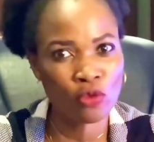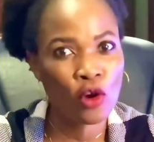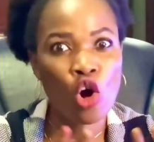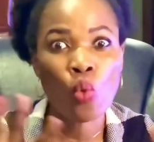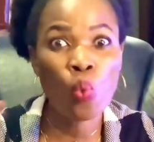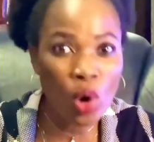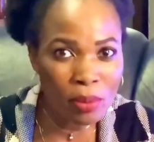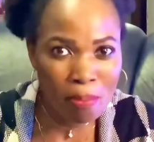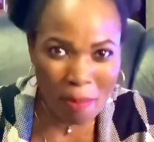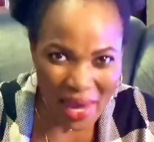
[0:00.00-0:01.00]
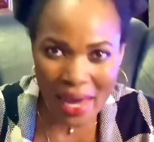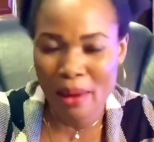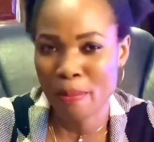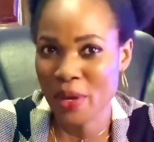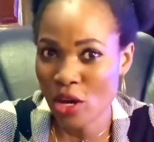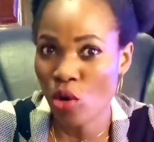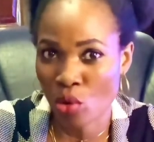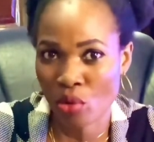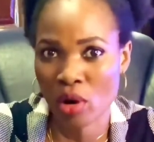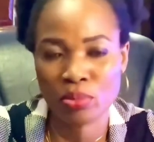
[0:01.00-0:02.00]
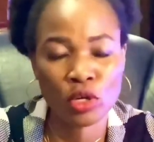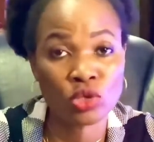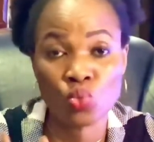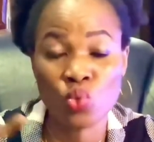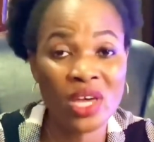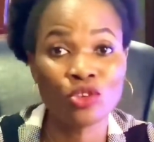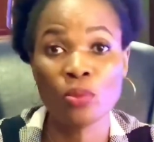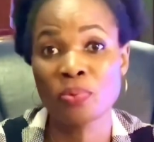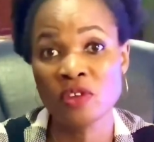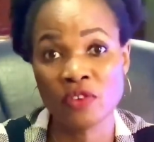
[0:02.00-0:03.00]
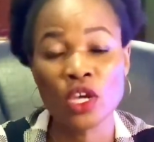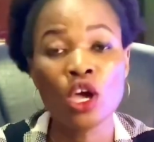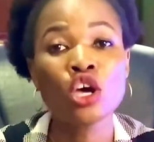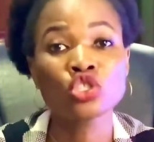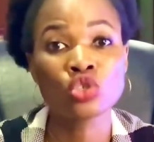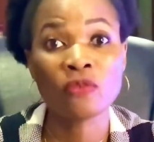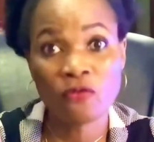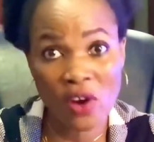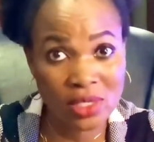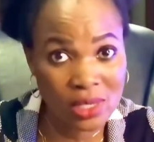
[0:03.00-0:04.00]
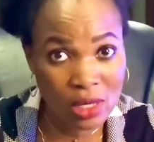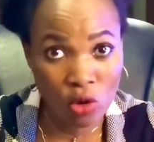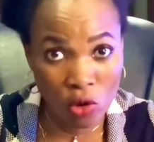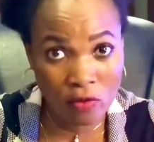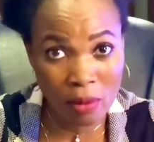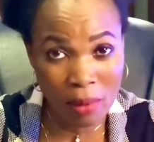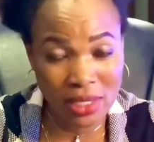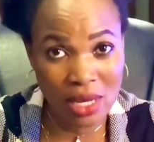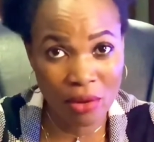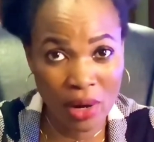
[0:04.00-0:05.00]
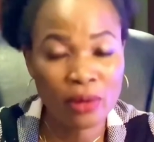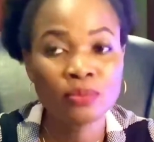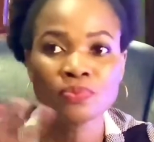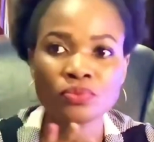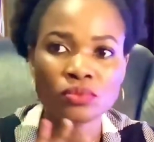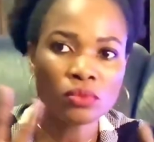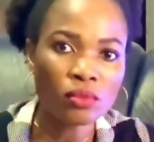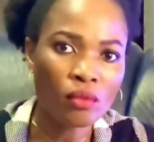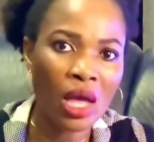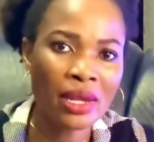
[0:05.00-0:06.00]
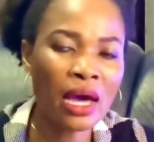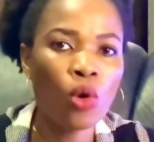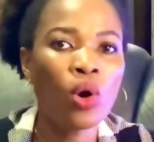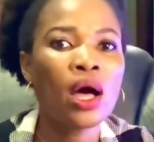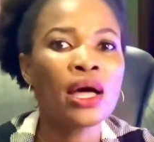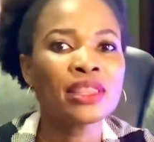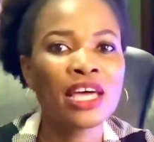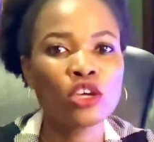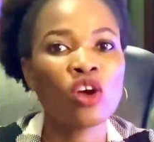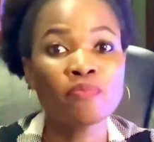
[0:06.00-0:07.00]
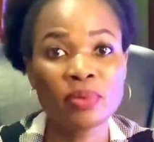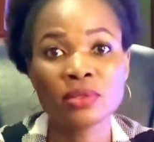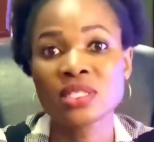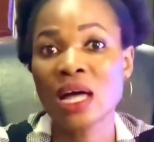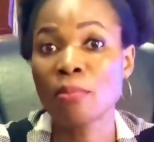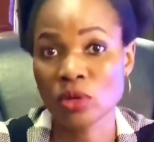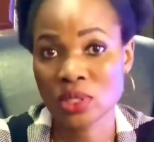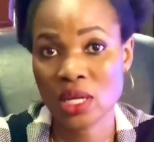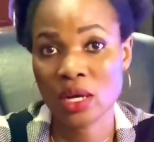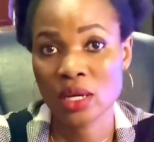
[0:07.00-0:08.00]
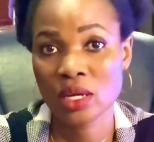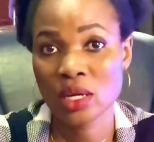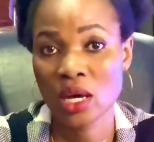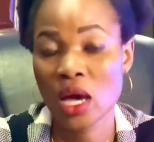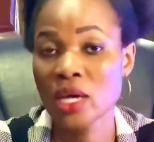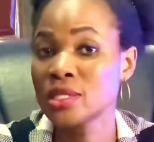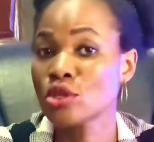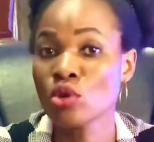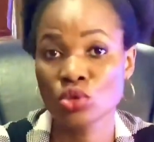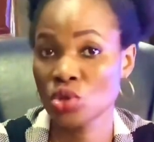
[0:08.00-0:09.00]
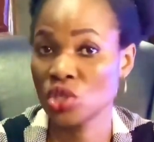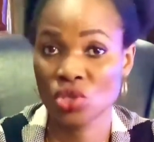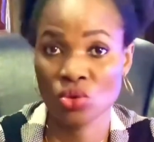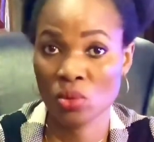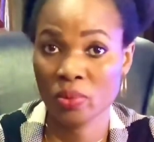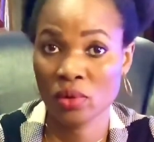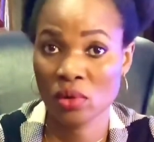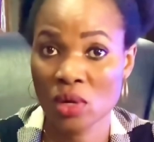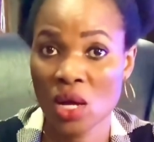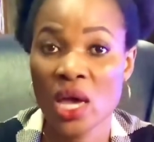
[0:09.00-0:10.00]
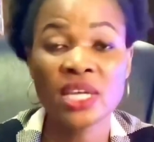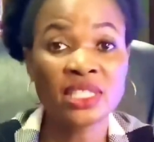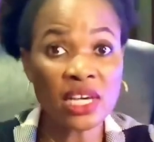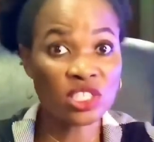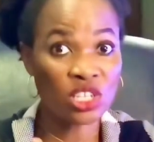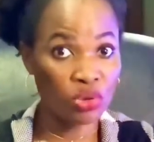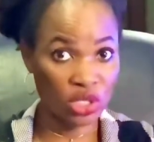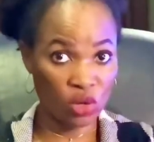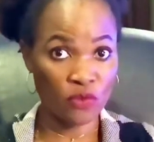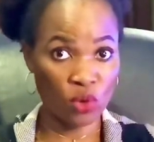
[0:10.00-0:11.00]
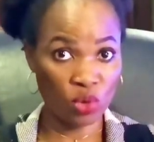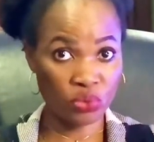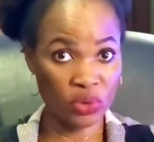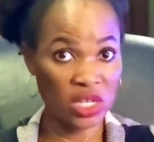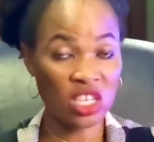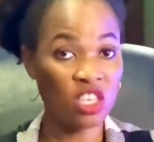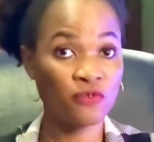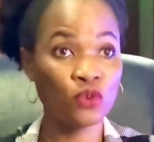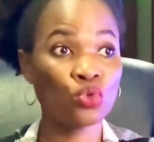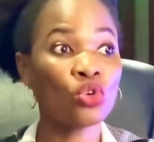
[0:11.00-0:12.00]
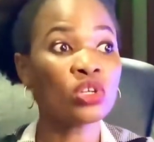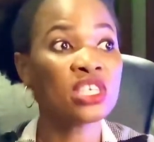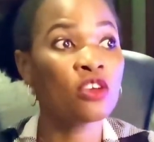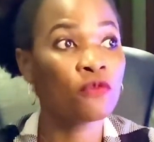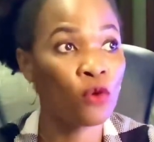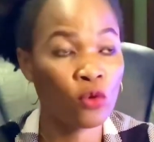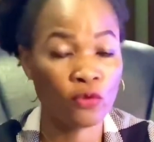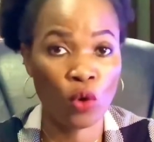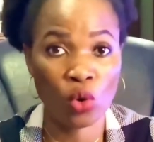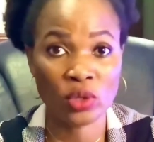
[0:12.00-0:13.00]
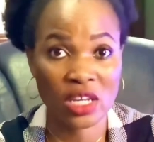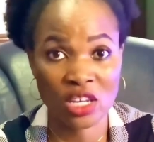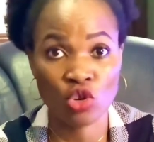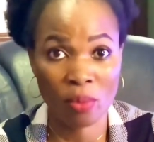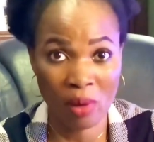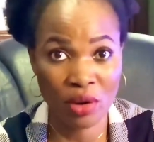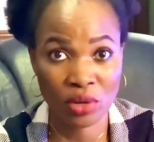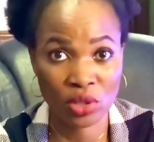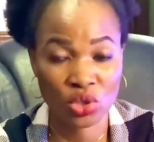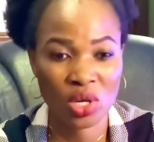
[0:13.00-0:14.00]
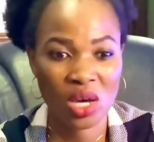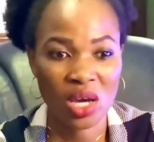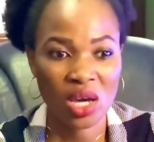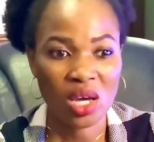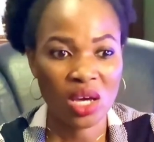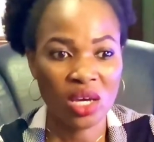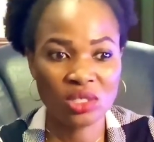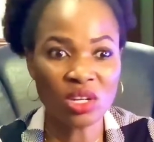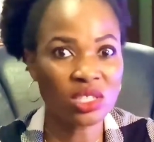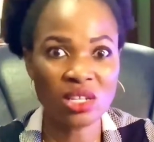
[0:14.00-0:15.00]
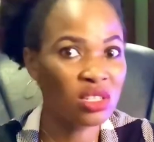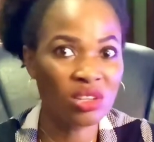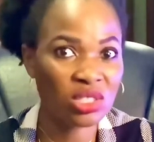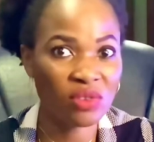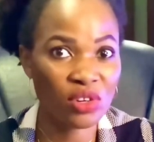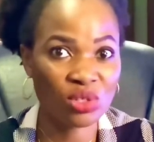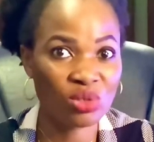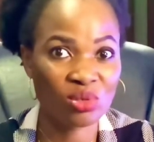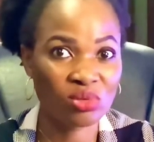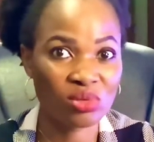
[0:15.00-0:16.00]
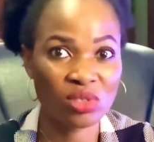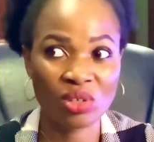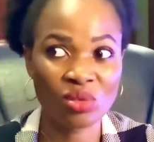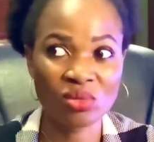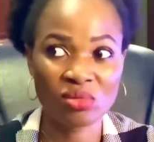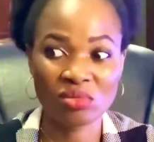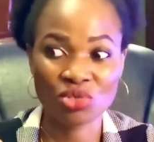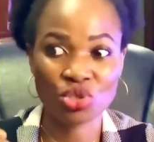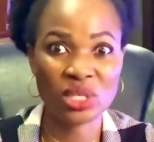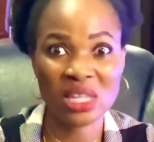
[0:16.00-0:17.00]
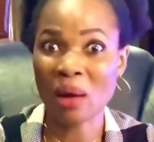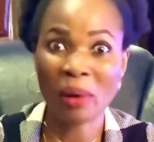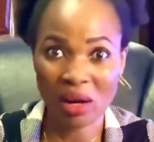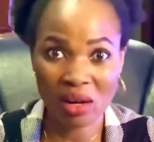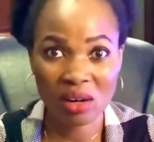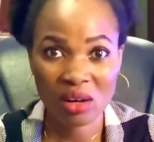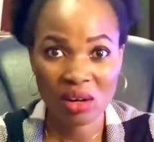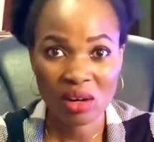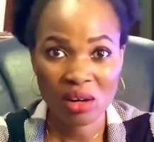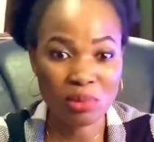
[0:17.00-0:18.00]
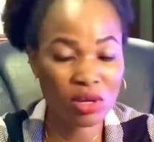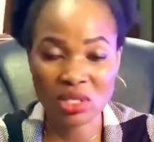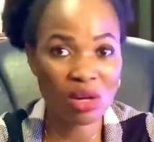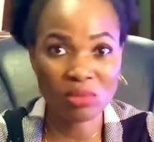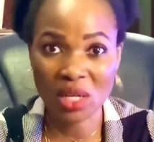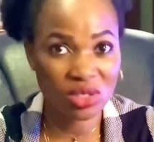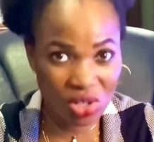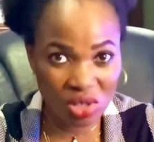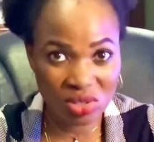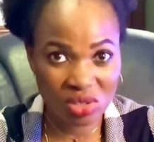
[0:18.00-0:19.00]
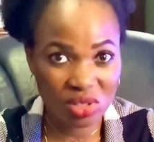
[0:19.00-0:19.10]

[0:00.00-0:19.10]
here. I'm just trying to tell you the reality of what may be on ground, because we are not privy to the facts of the matter, right? Now that you have built that monster, it's going to eat you up. It takes the grace of God, really. If you do not involve God in your marriage, it's going to take the grace of God to, trace that back,